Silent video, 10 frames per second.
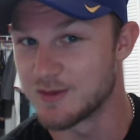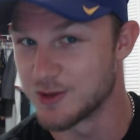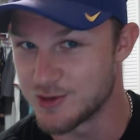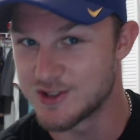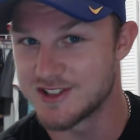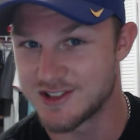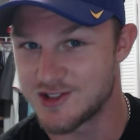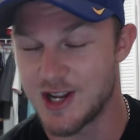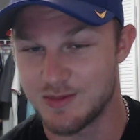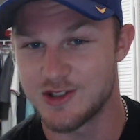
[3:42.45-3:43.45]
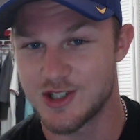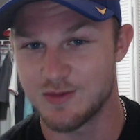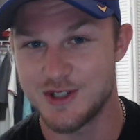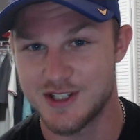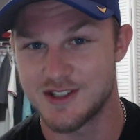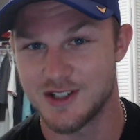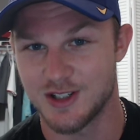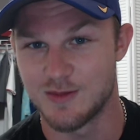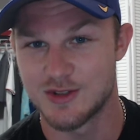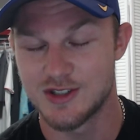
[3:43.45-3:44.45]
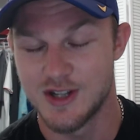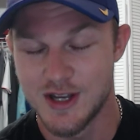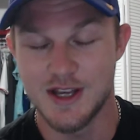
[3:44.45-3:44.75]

loses in championship weekend to Clemson,